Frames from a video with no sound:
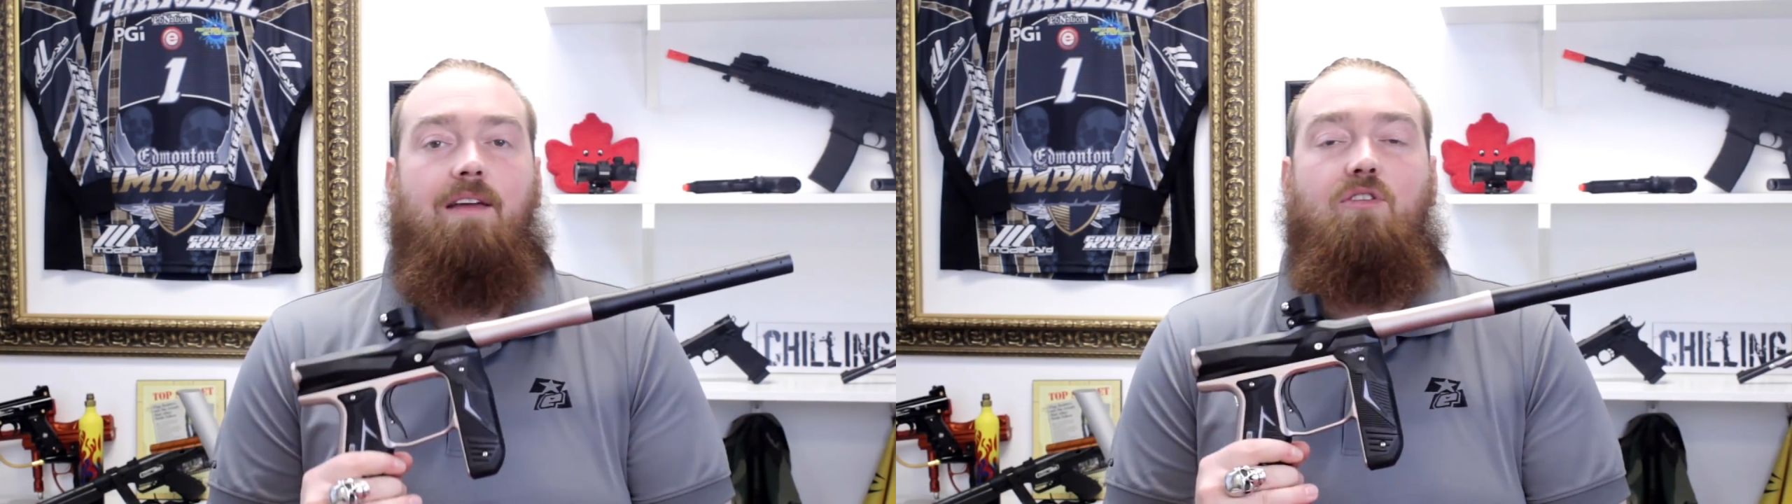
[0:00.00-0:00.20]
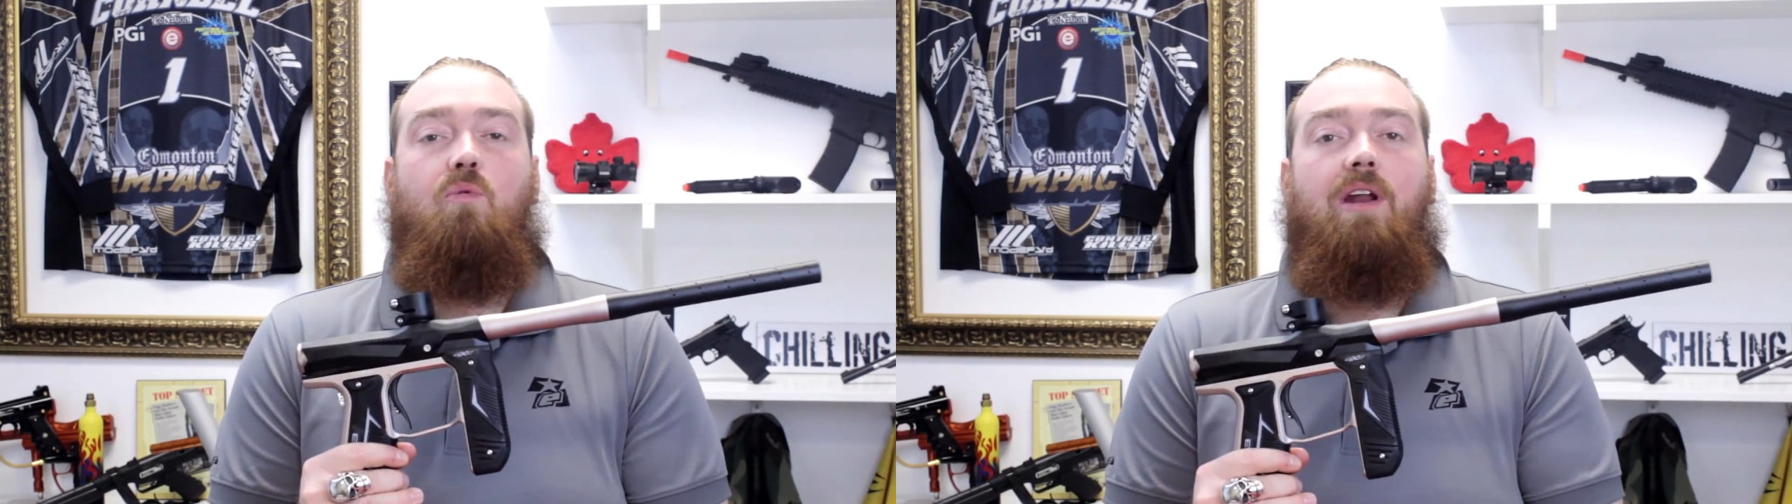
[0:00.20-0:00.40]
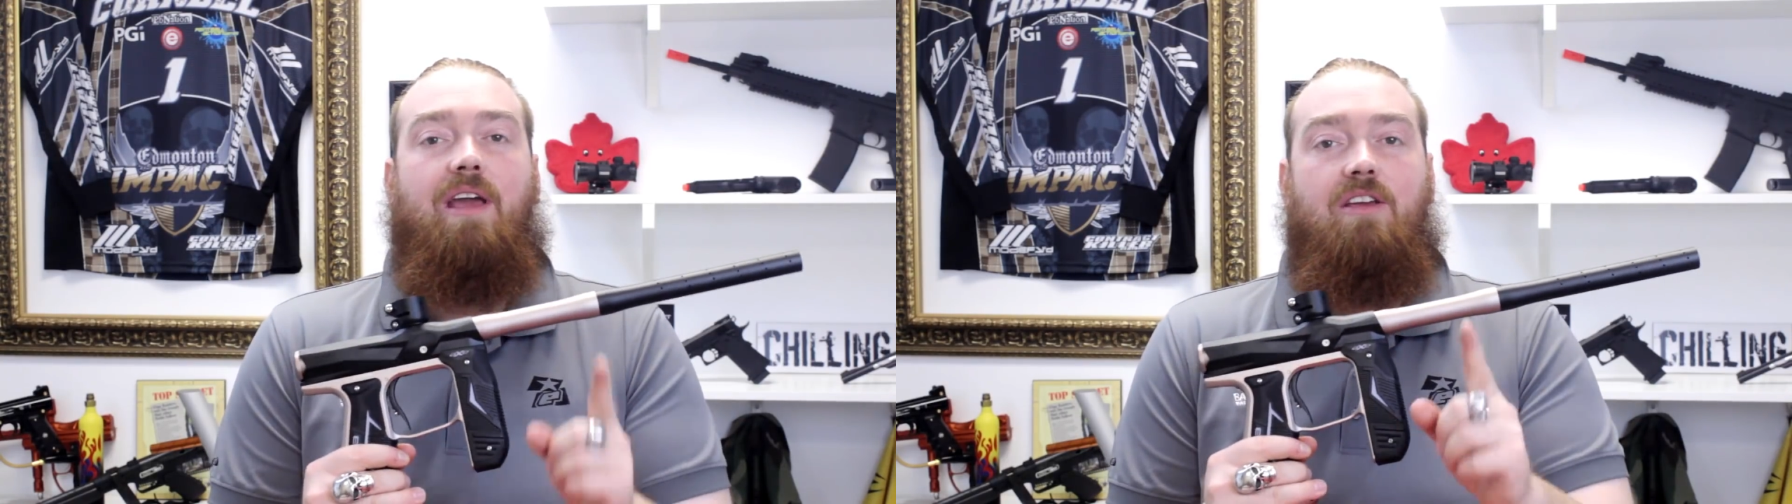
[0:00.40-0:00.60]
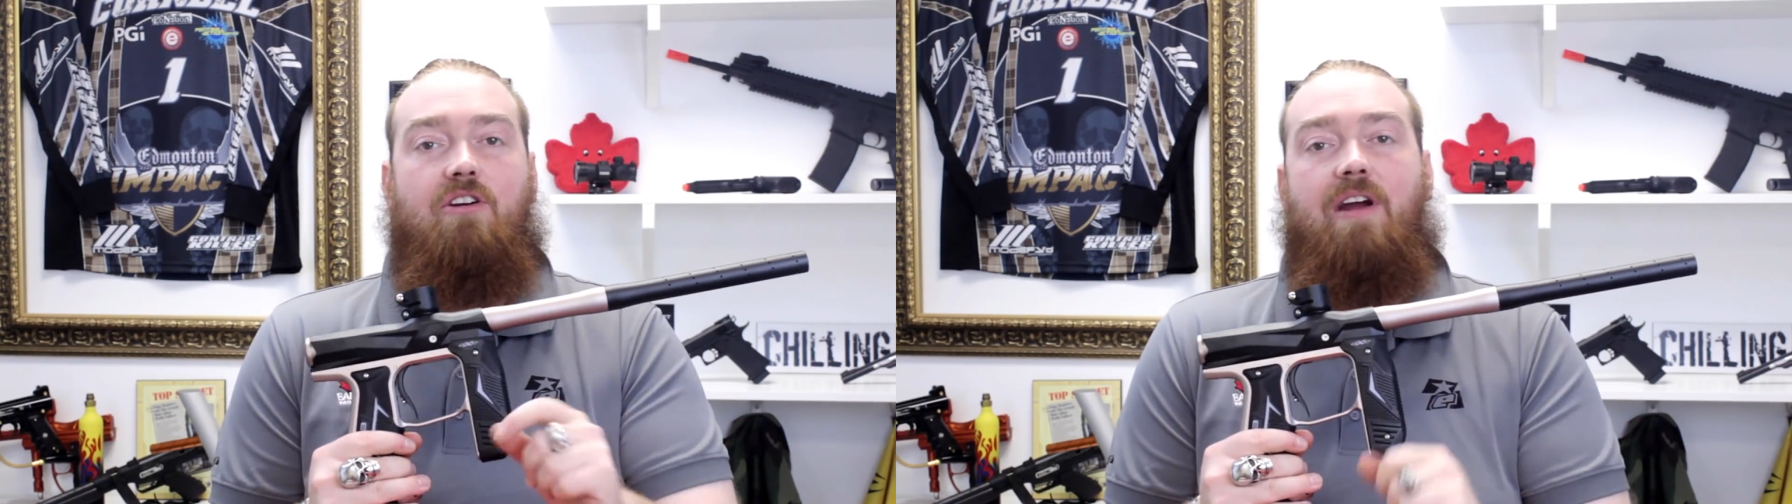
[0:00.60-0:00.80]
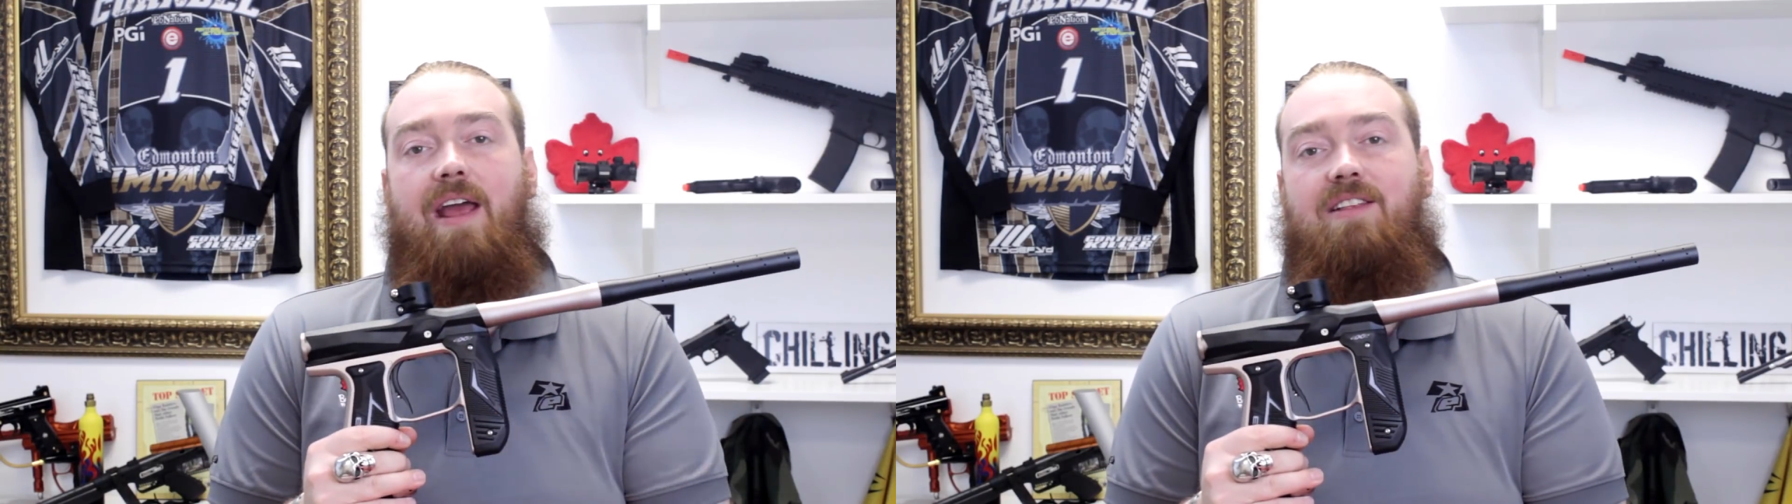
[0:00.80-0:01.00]
If you want to get
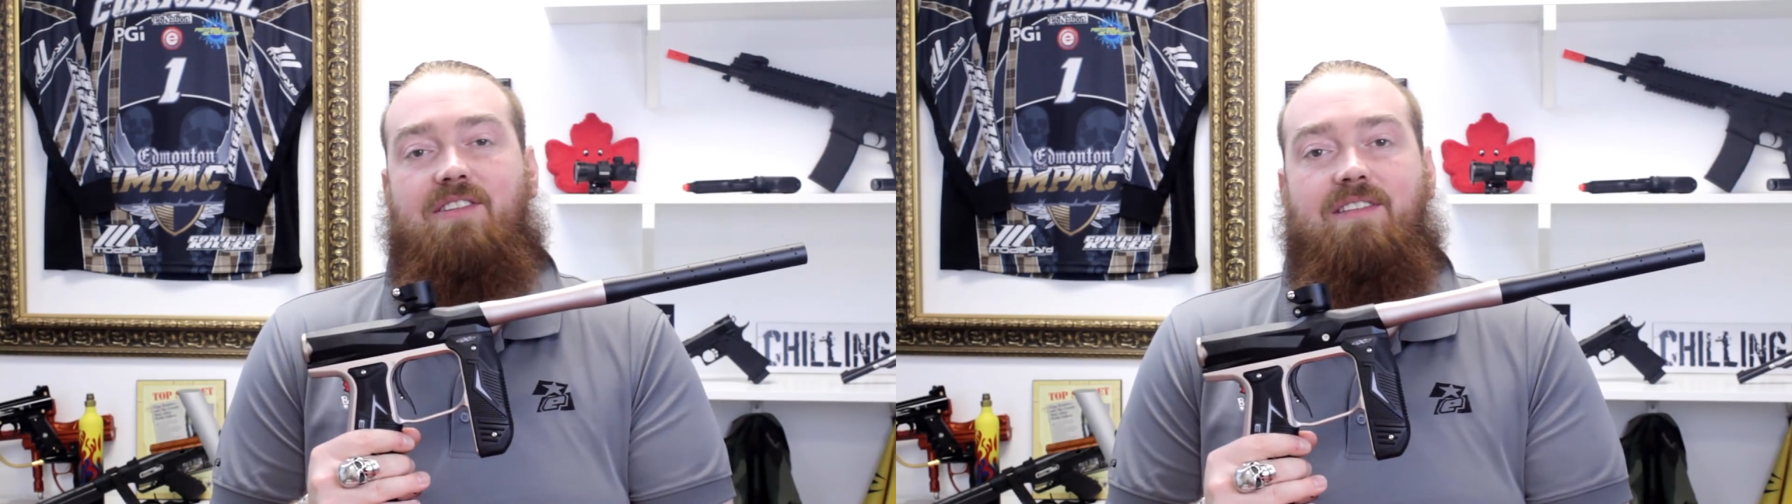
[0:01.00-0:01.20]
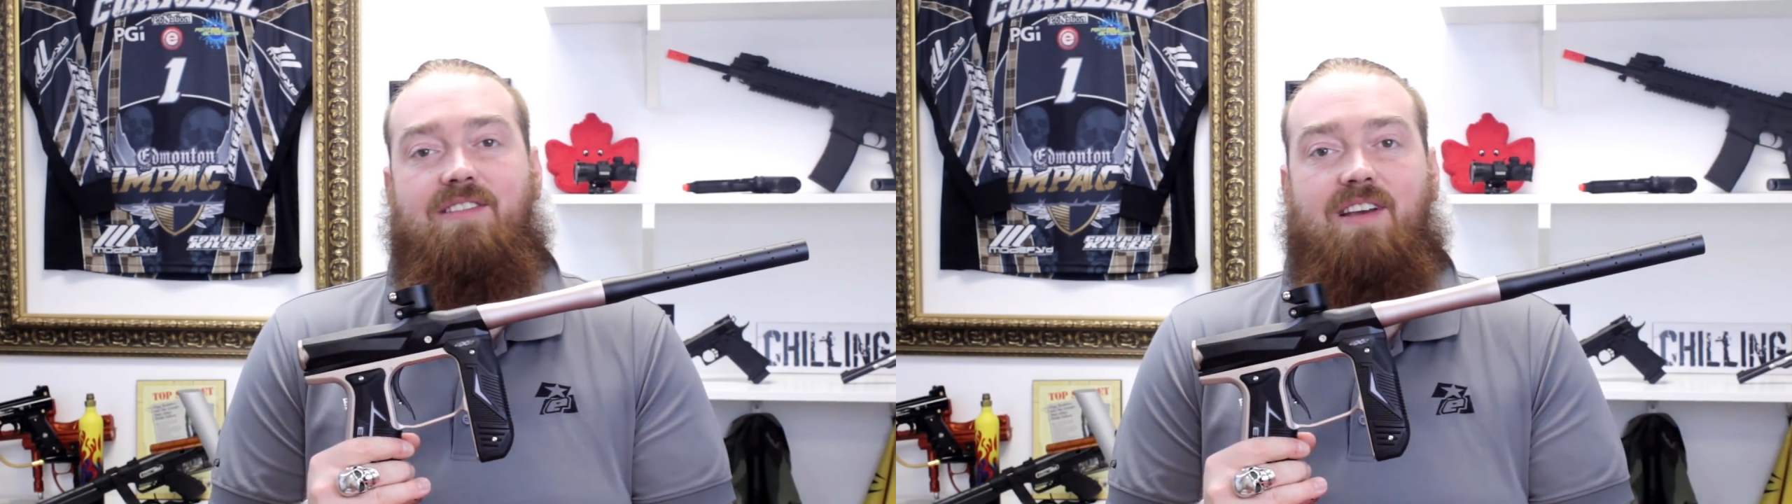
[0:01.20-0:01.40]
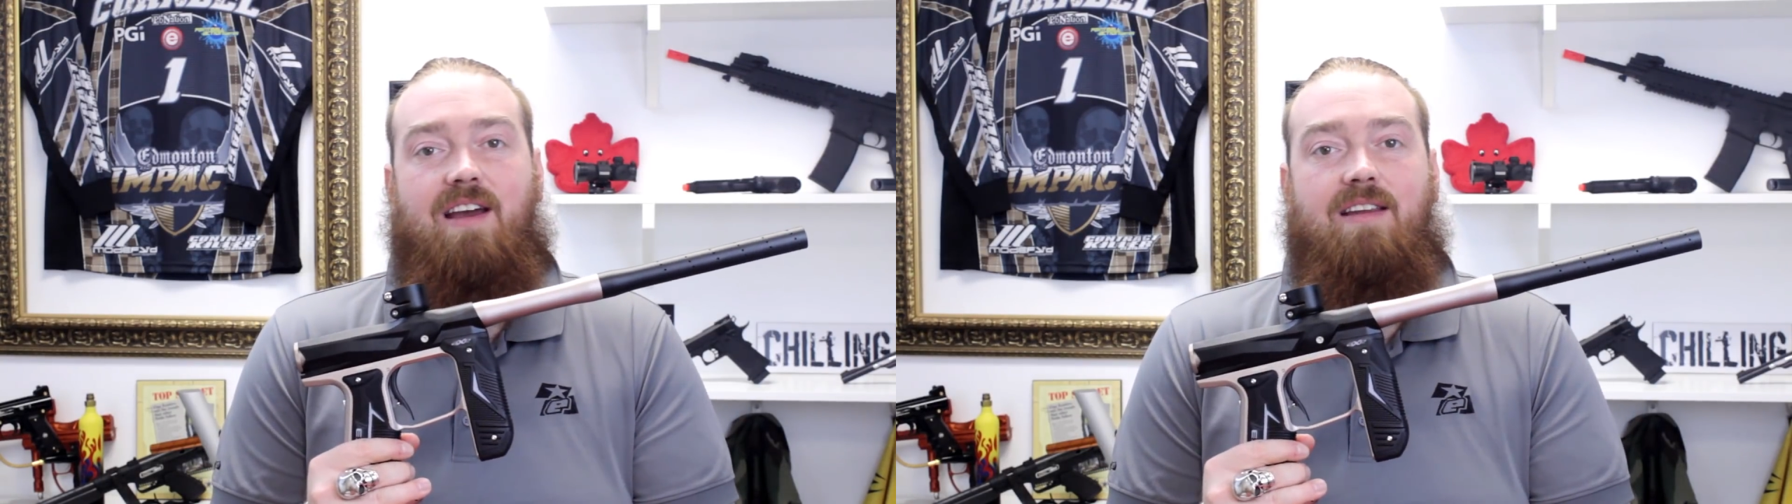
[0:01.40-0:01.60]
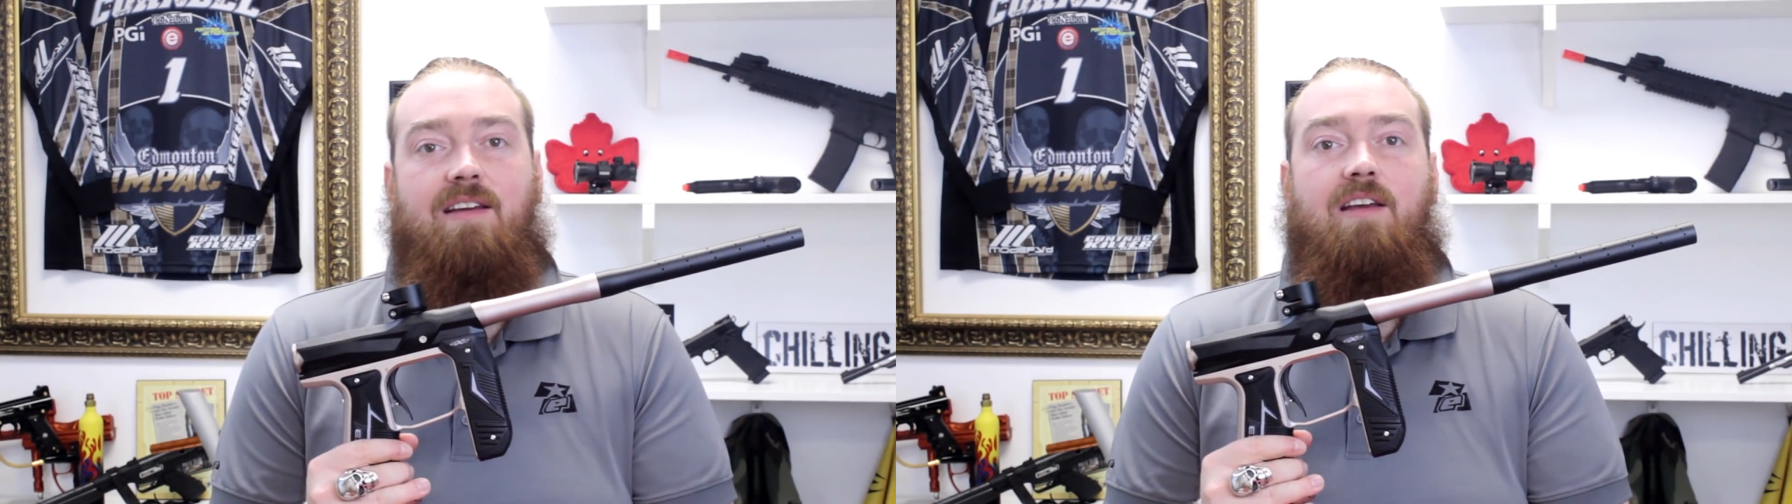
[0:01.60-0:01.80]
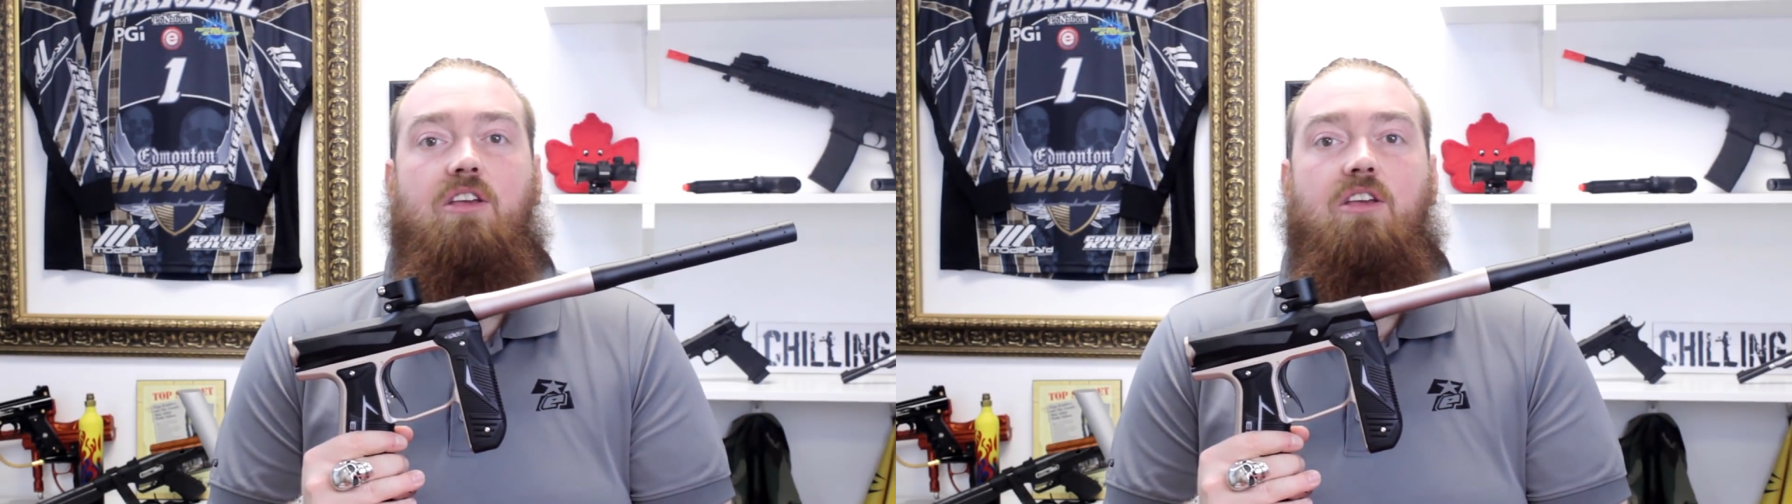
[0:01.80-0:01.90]
your hands on this gun,